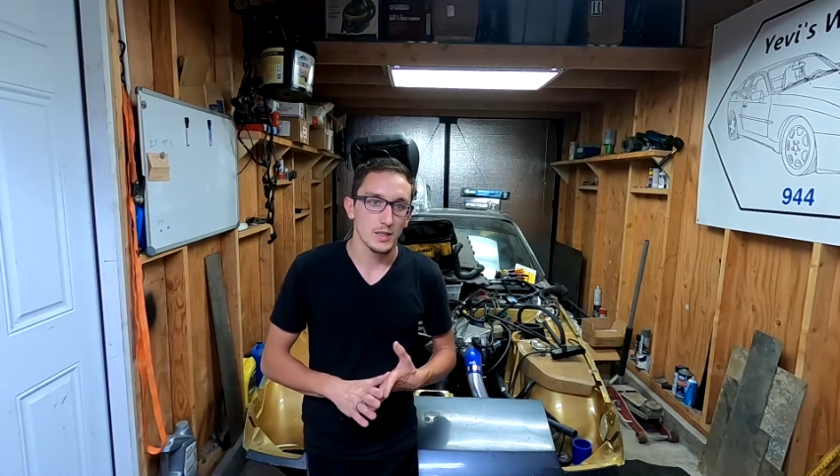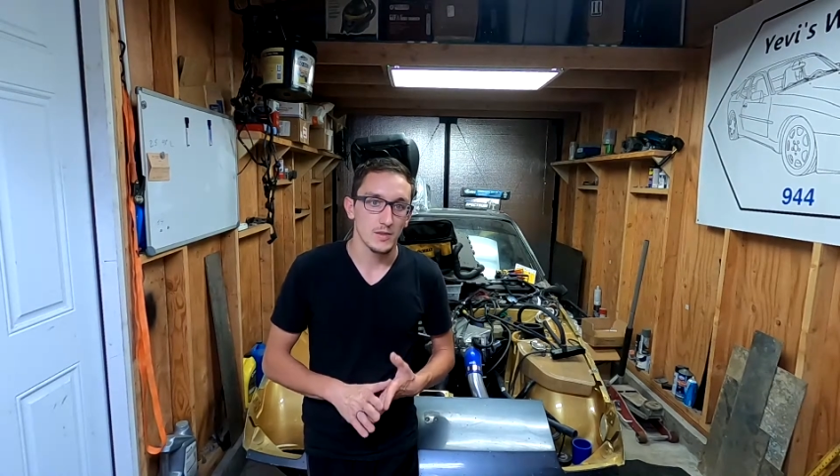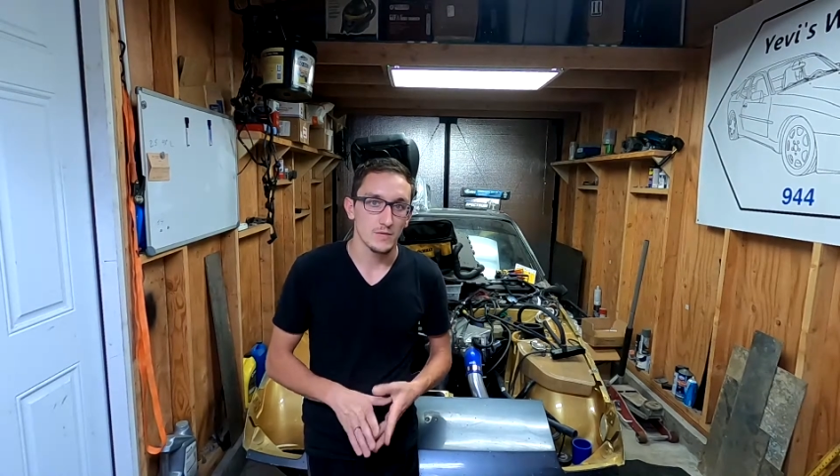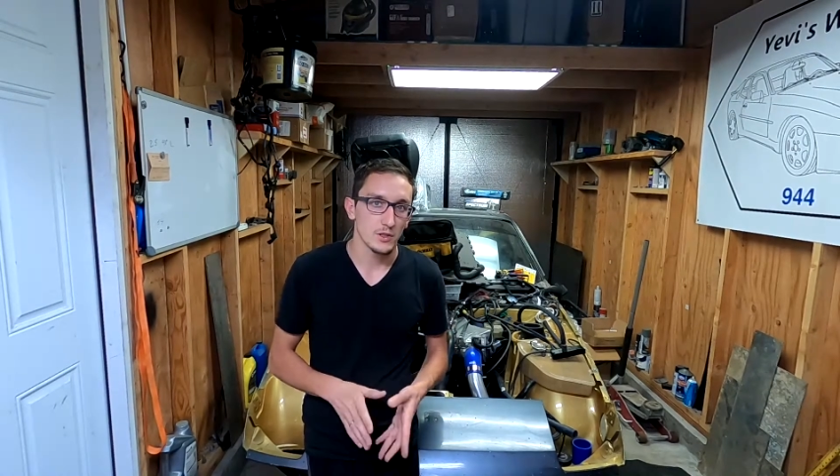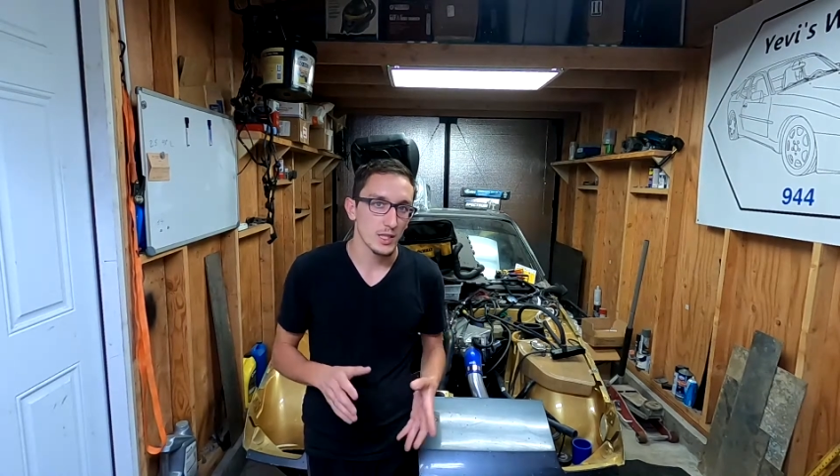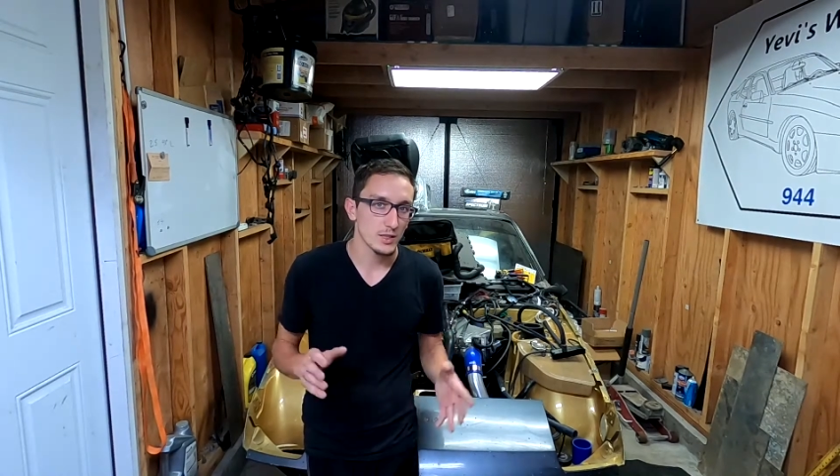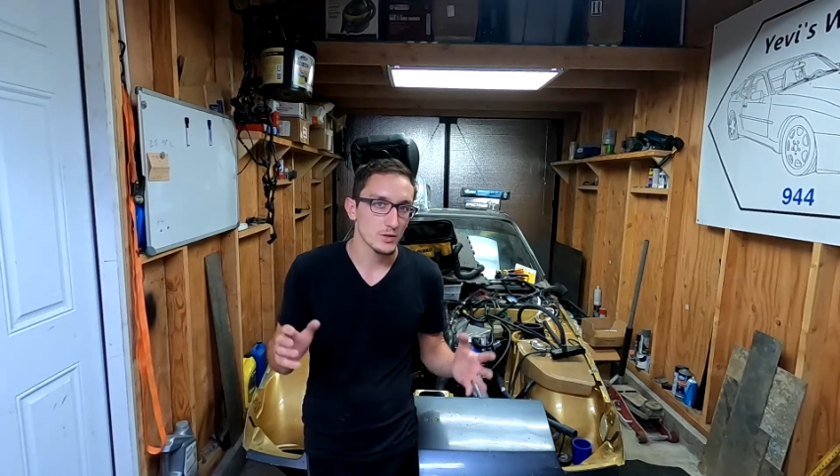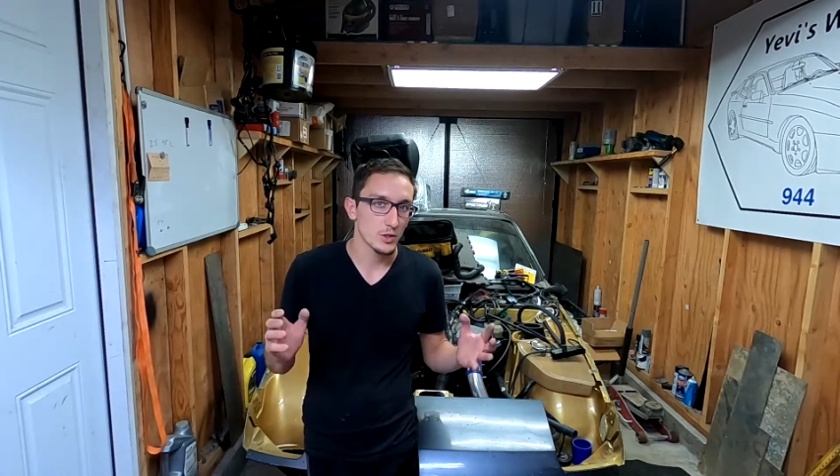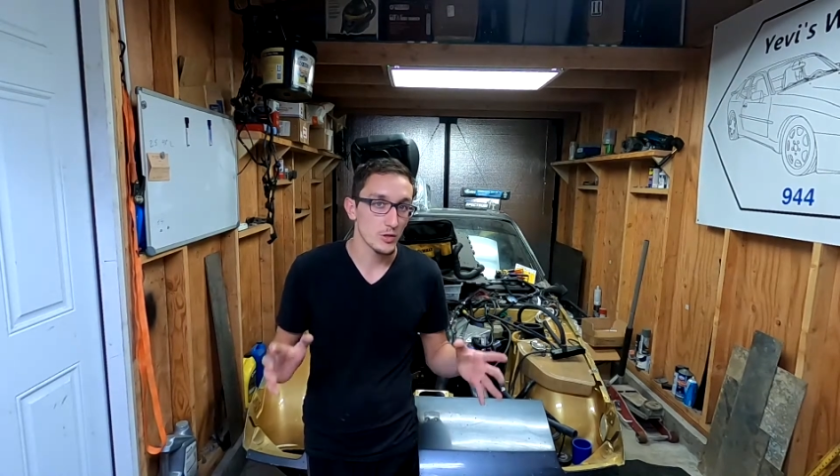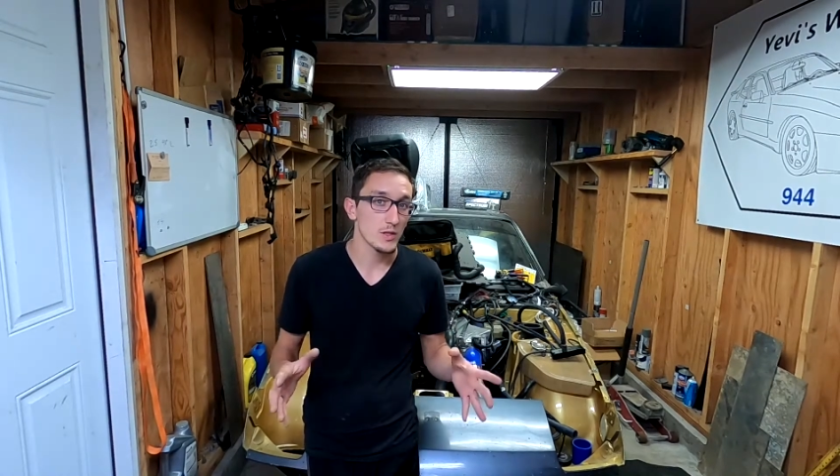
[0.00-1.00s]
If you
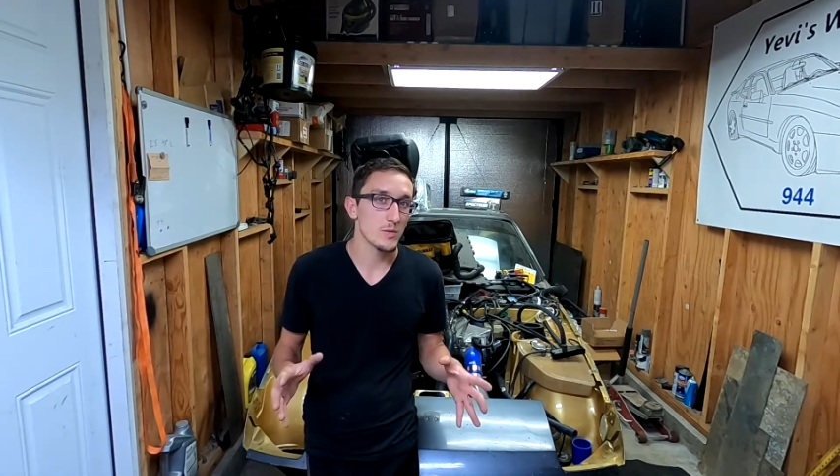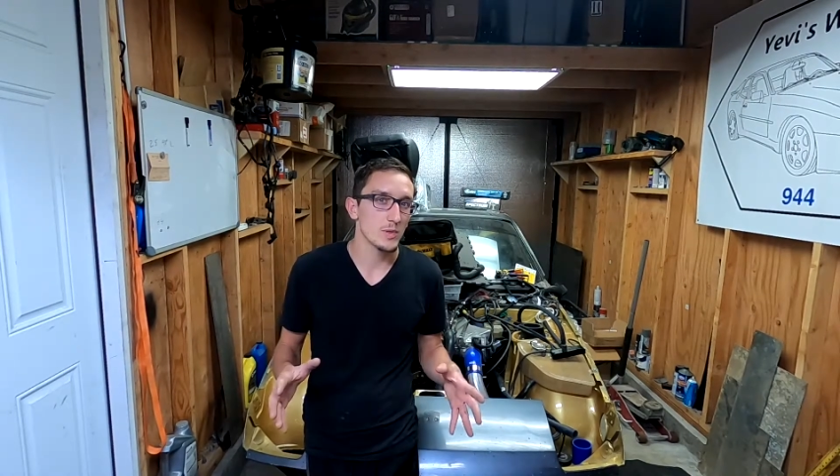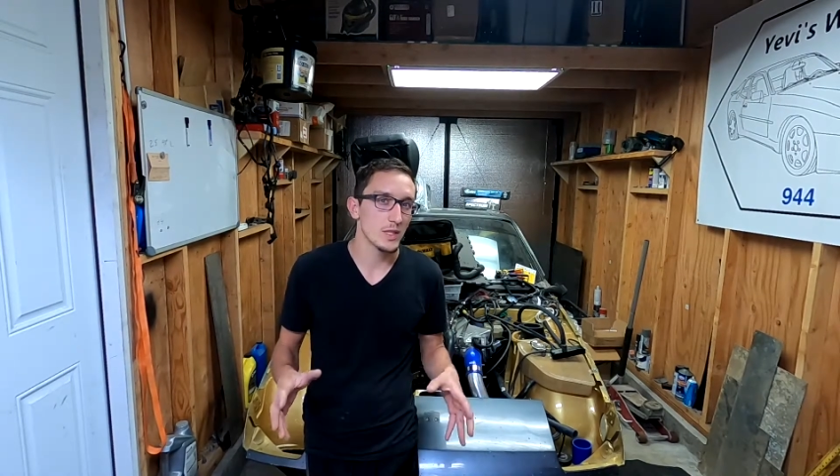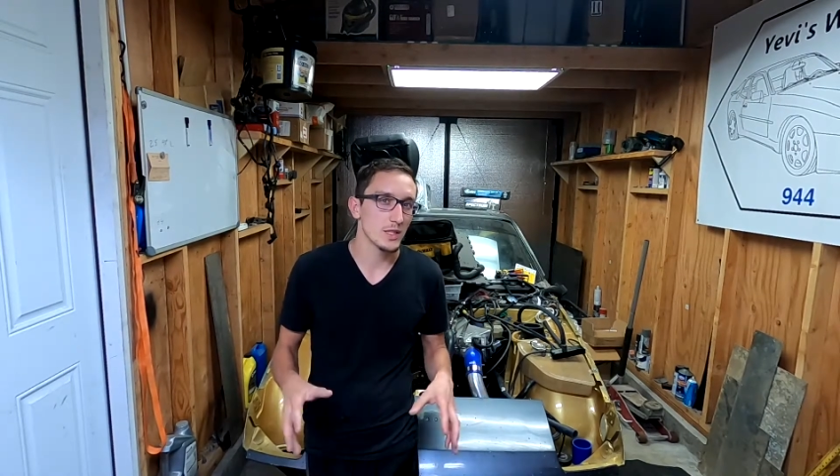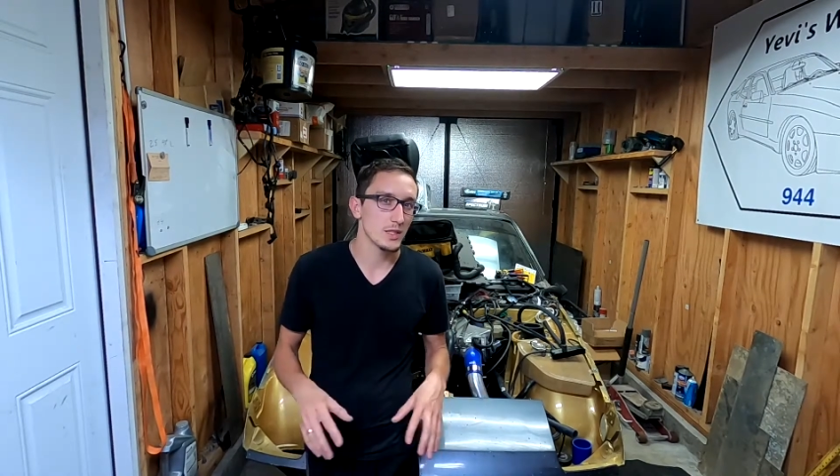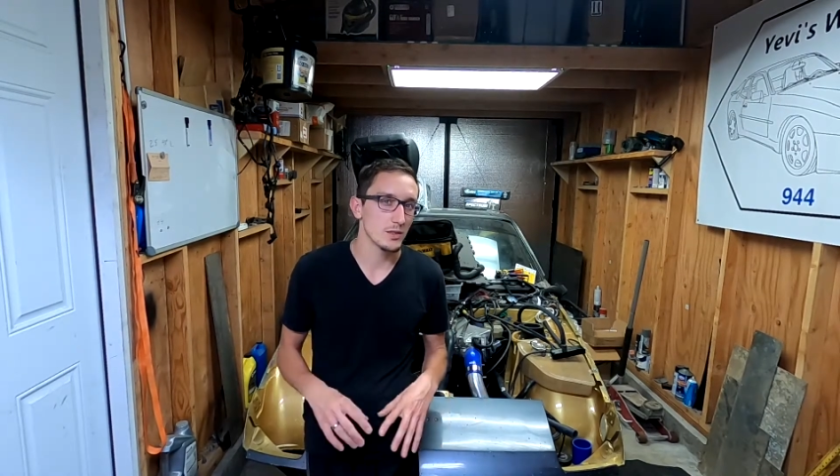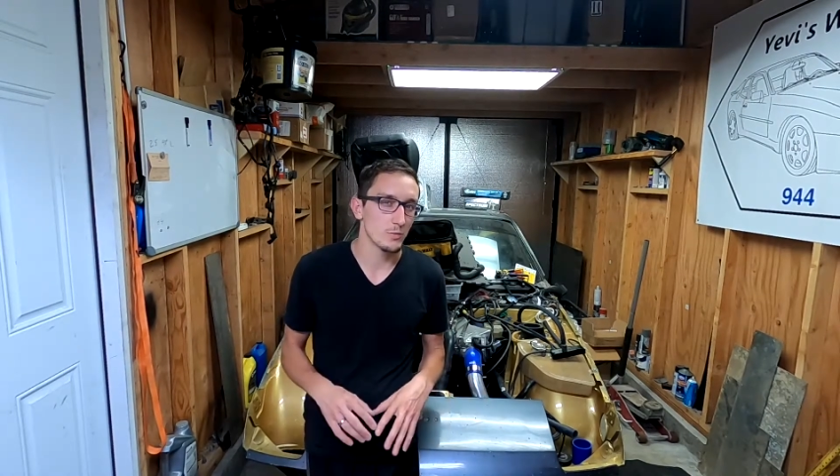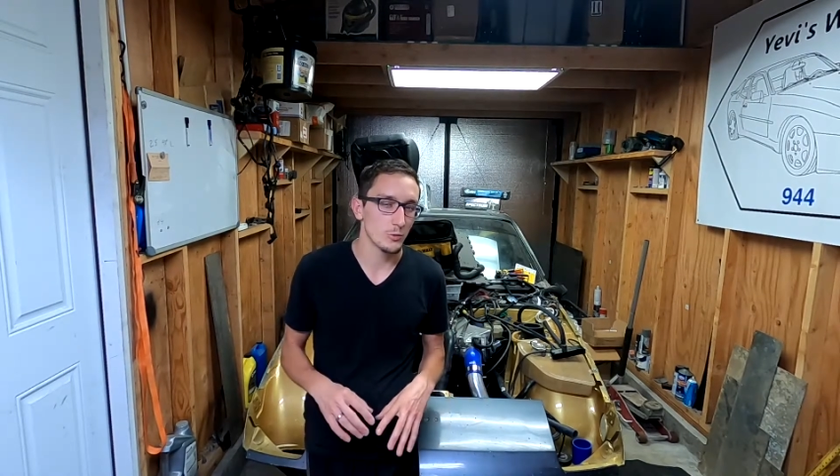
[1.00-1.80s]
guys know anybody that